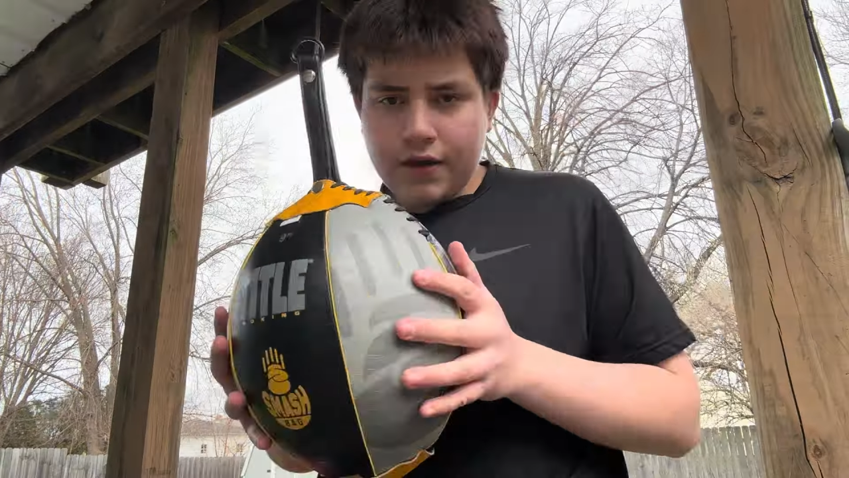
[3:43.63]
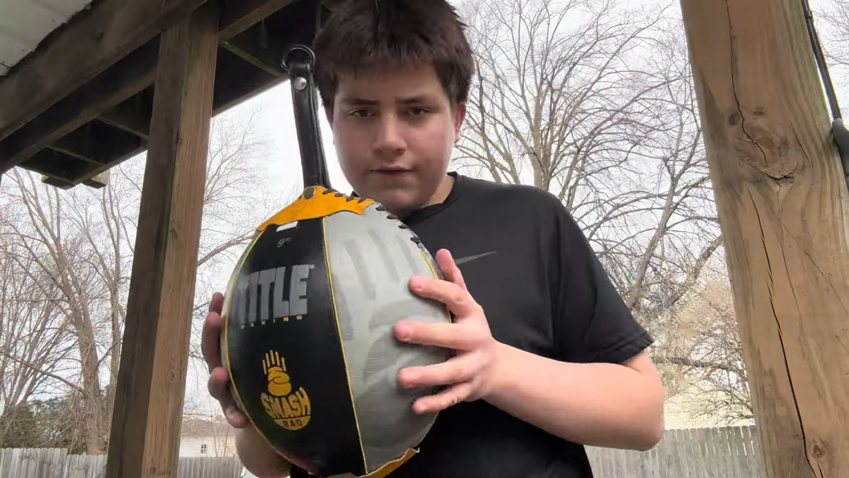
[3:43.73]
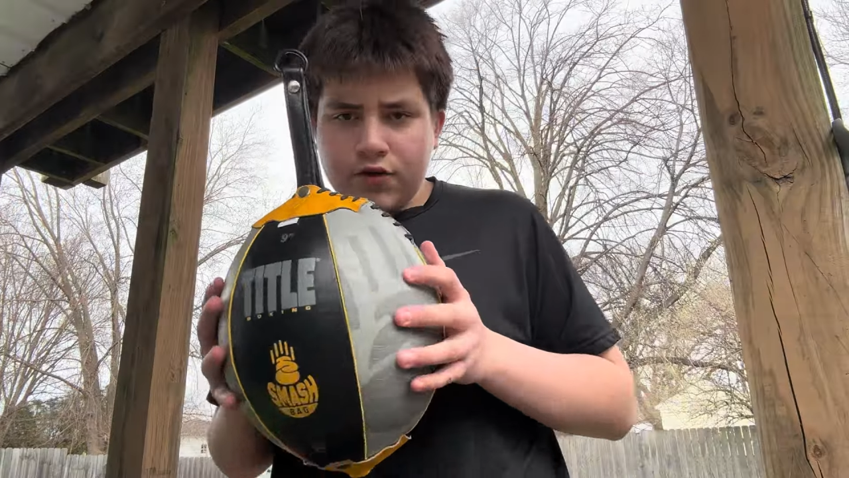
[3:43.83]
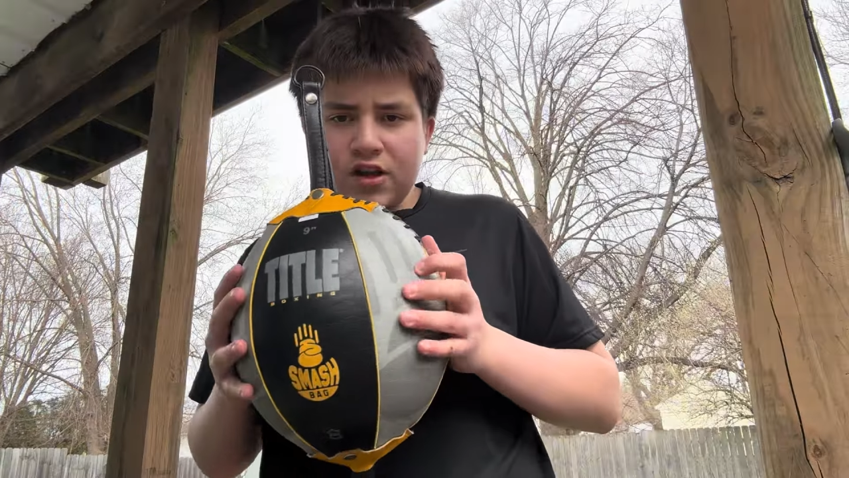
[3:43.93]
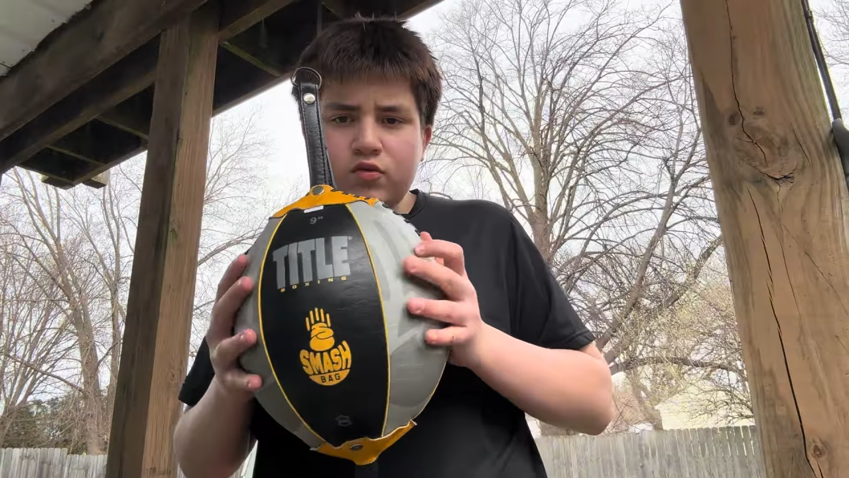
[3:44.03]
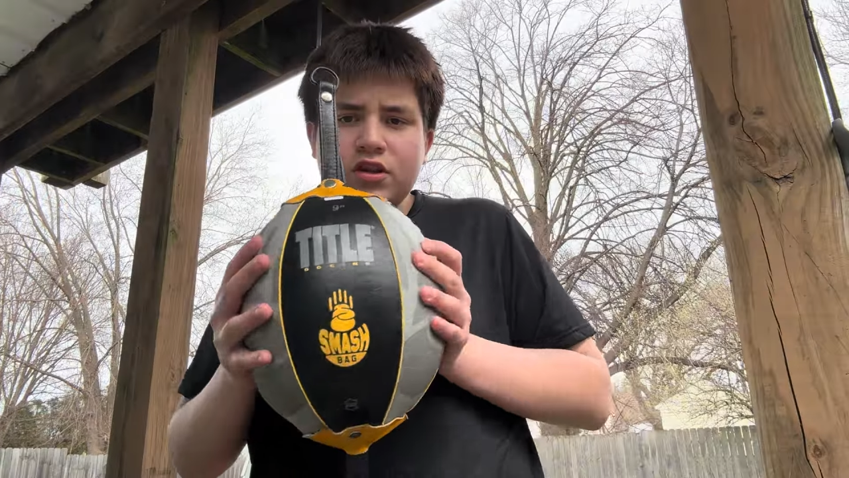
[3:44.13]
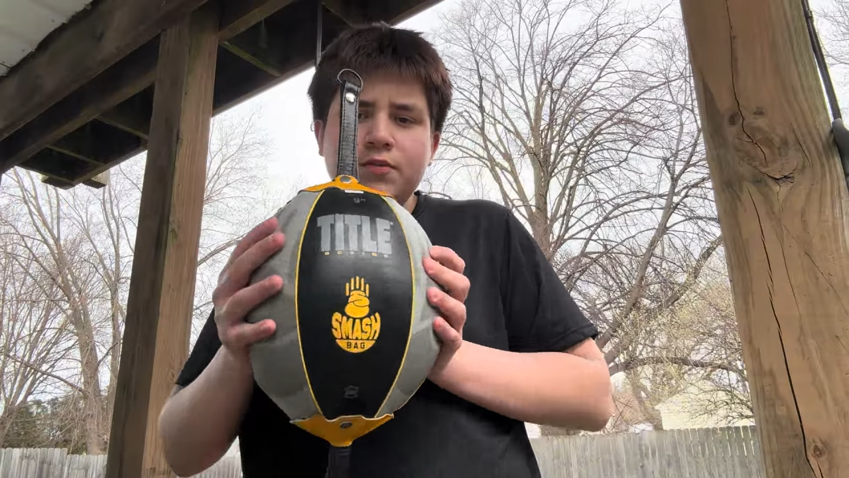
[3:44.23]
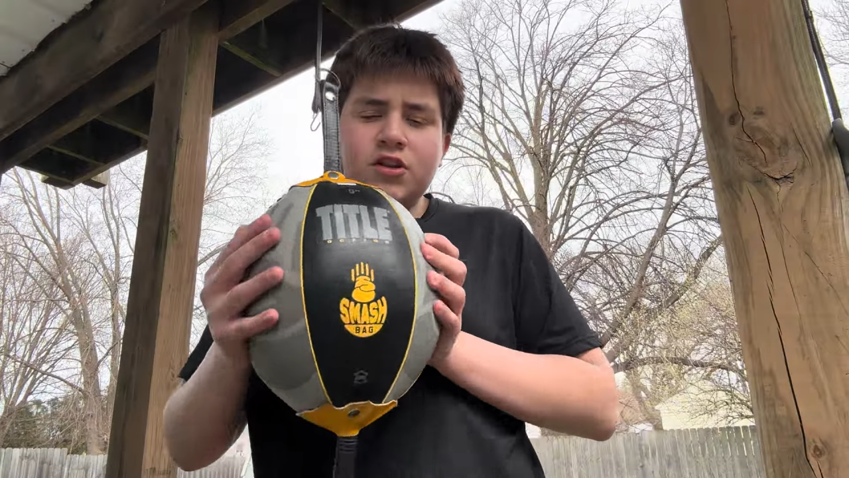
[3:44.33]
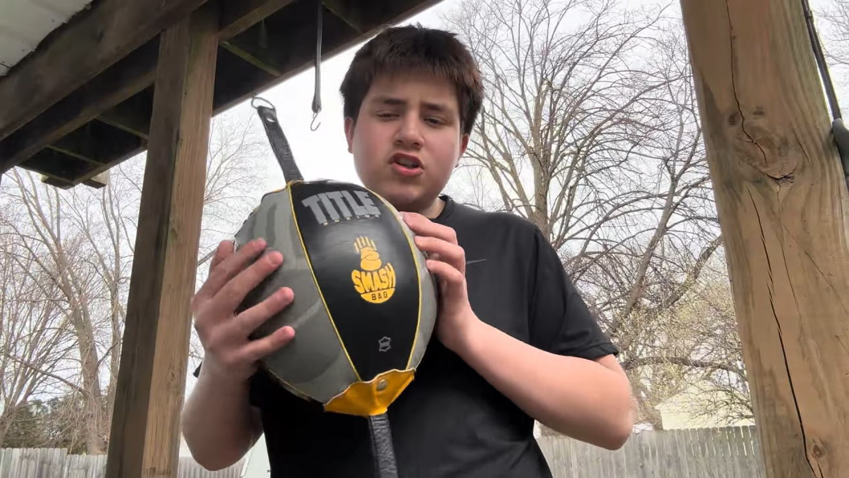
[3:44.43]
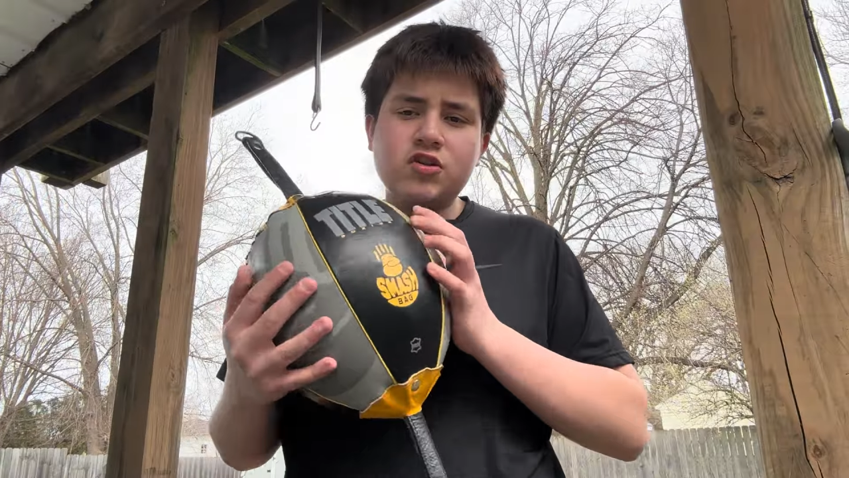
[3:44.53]
If you guys want
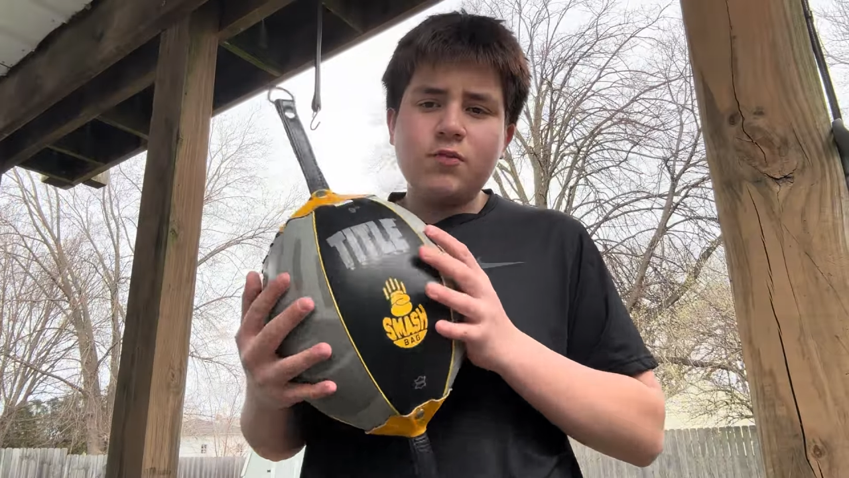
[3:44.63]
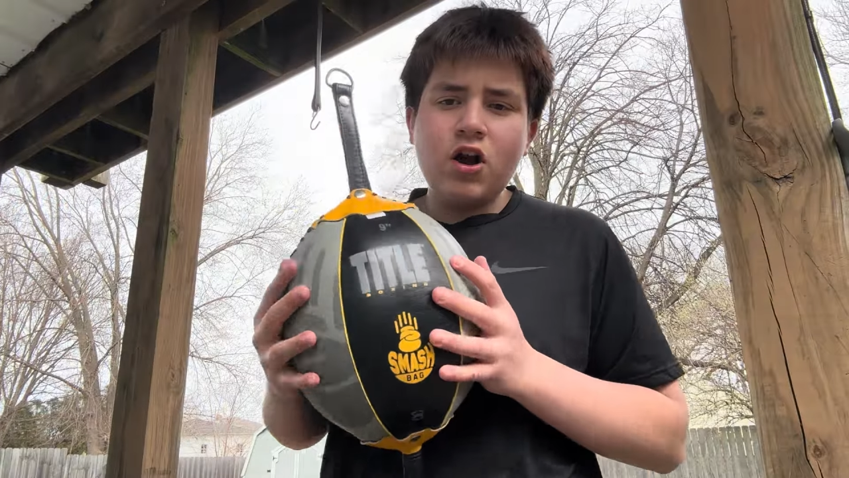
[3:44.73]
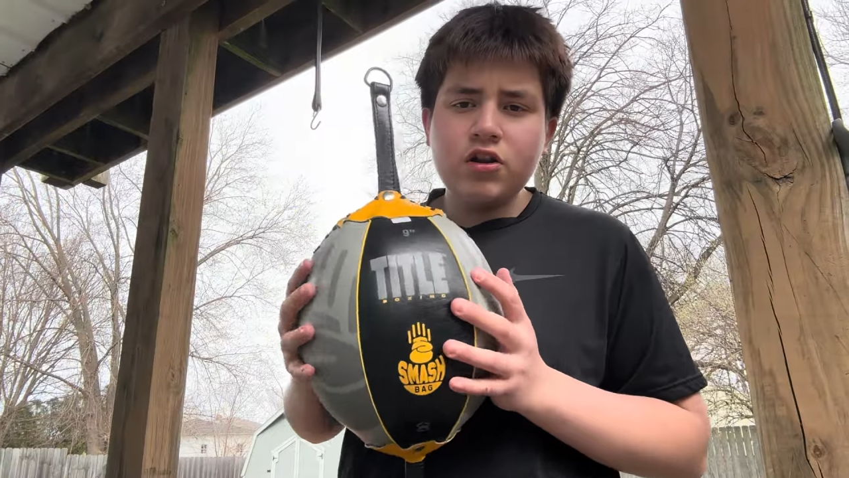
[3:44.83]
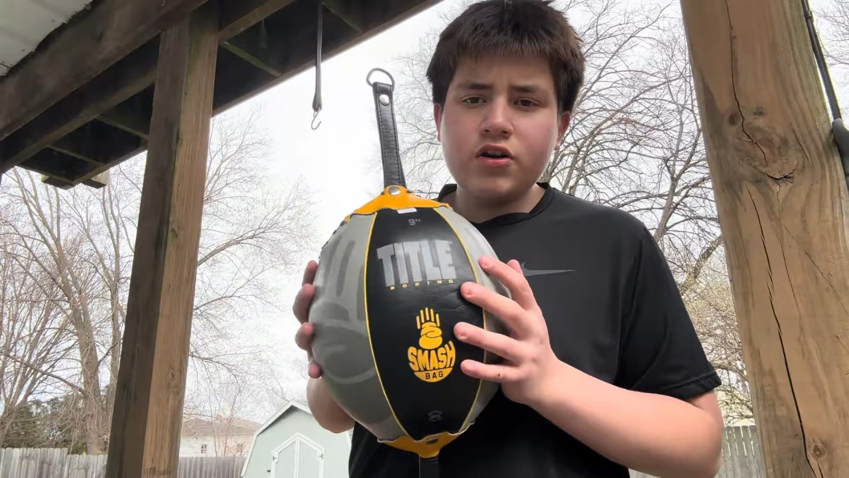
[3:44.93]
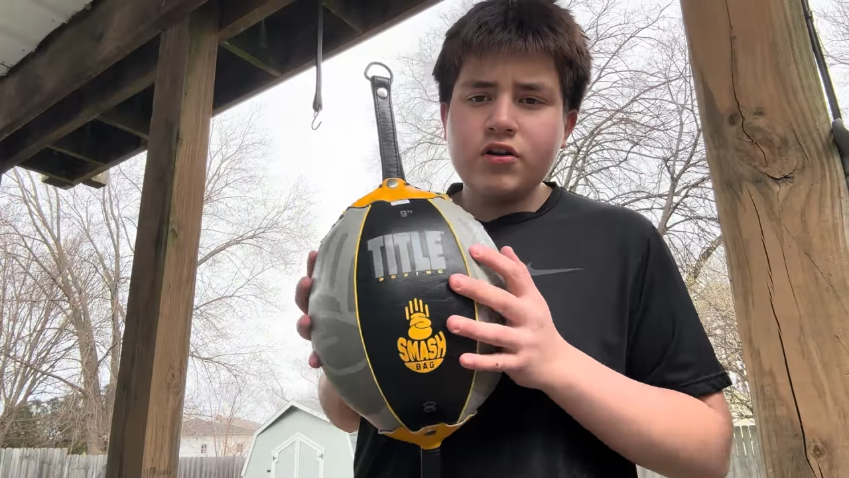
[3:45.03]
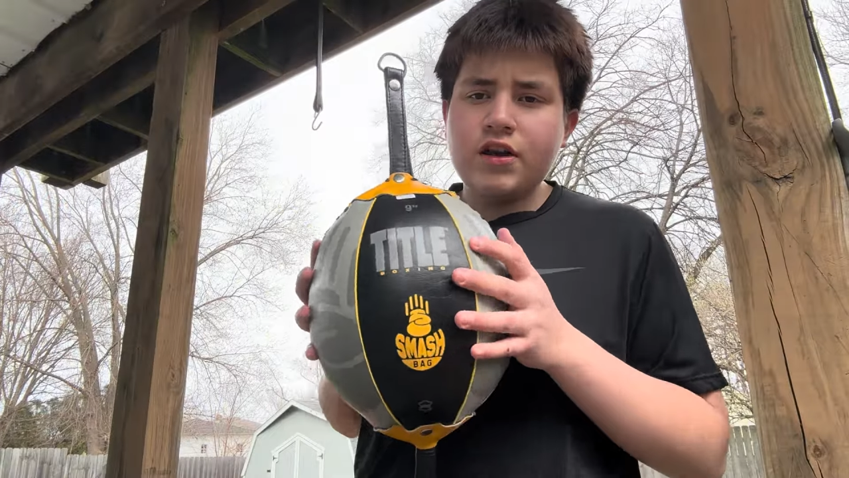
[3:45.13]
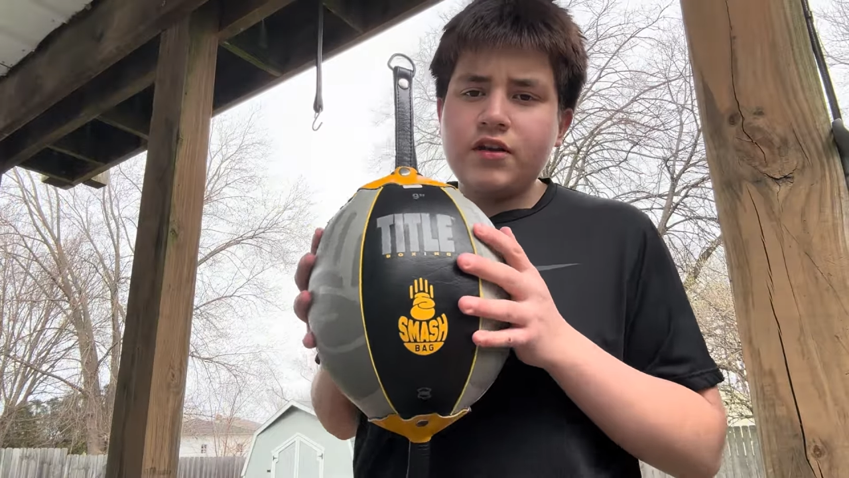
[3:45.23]
something smaller,